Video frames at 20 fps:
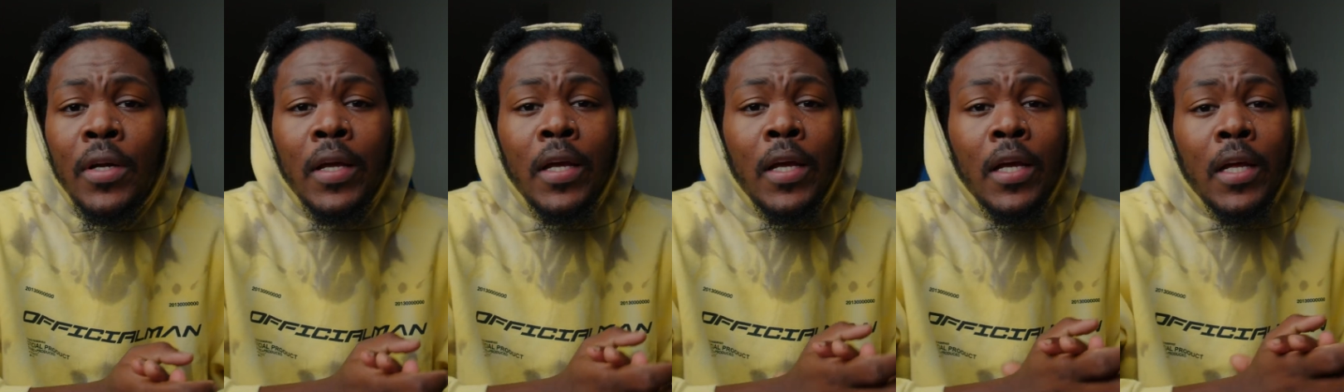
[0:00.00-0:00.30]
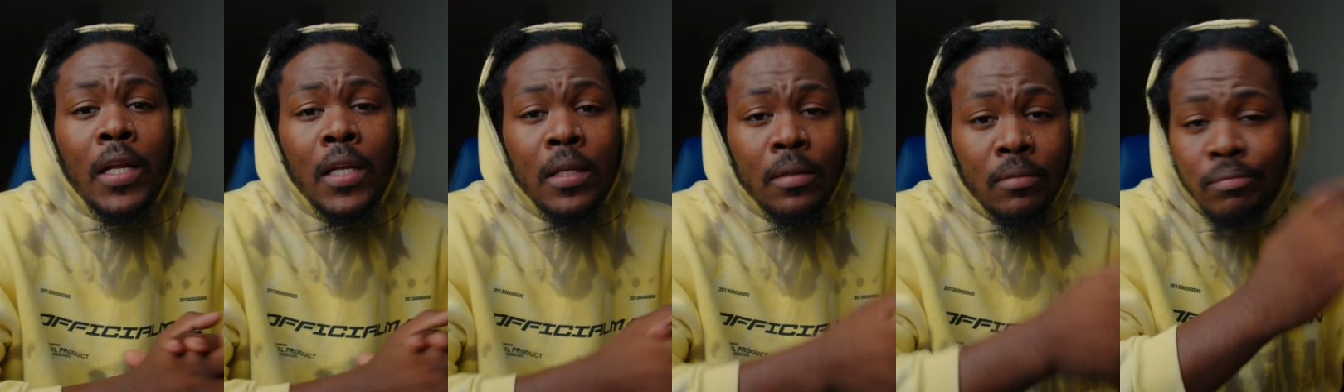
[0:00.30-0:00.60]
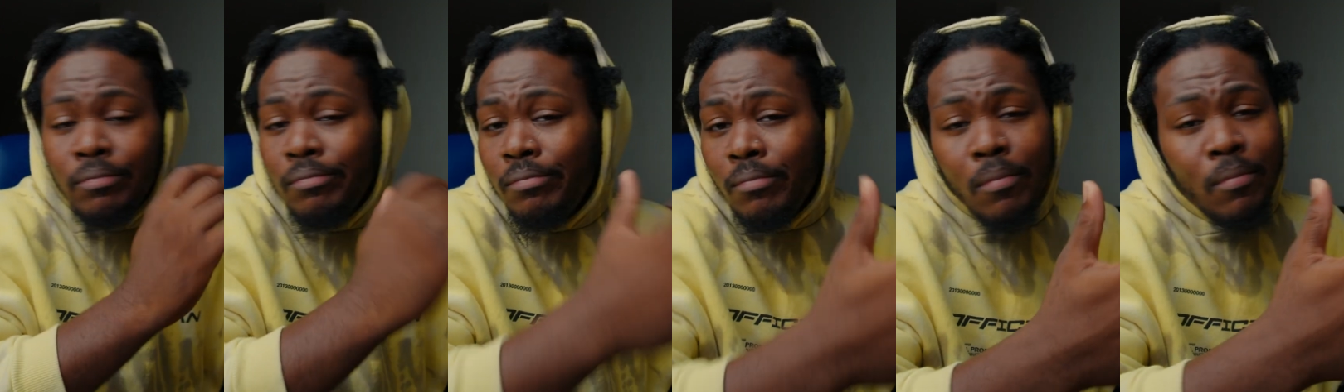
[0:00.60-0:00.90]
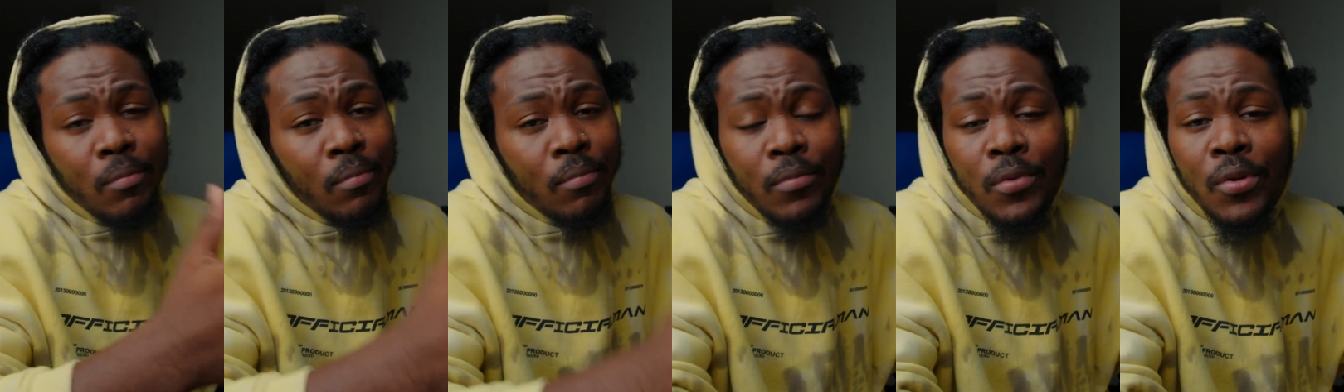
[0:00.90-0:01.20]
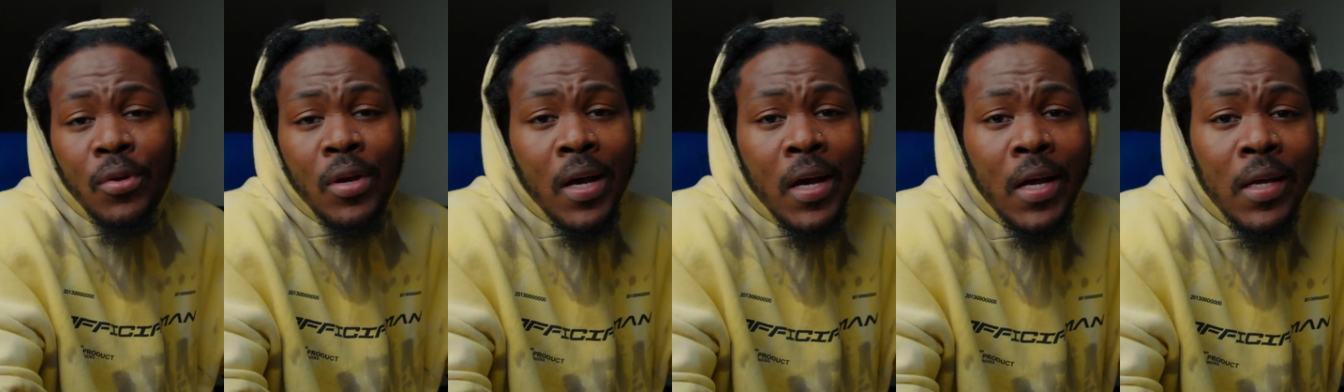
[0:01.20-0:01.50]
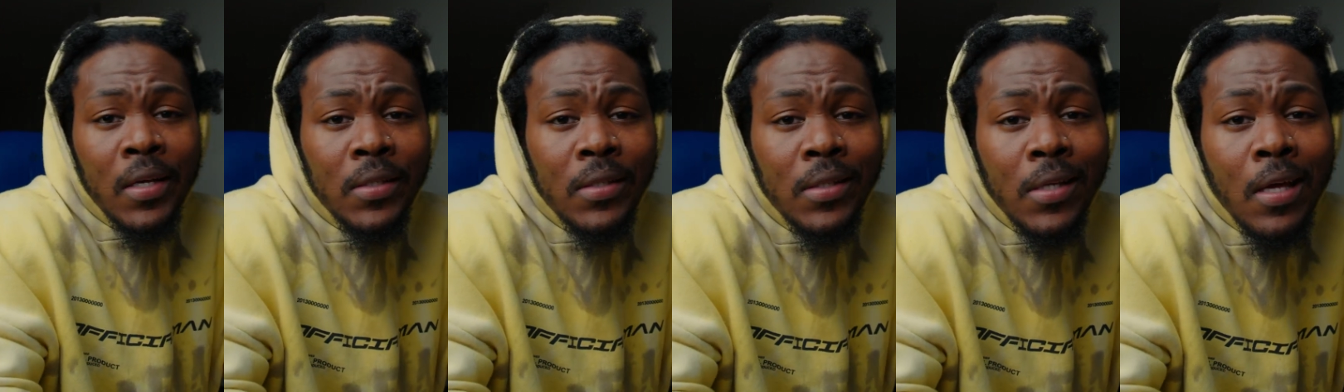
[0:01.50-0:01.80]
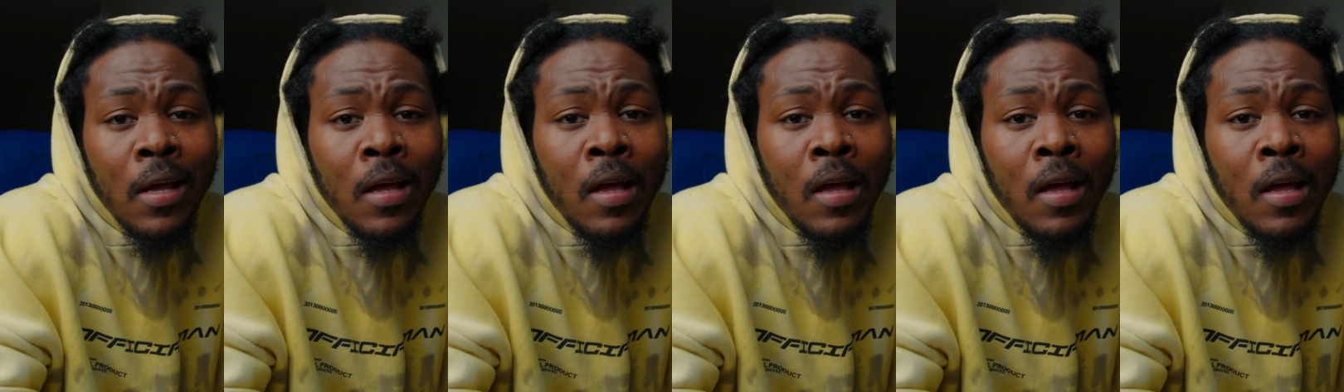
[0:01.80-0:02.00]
and you guys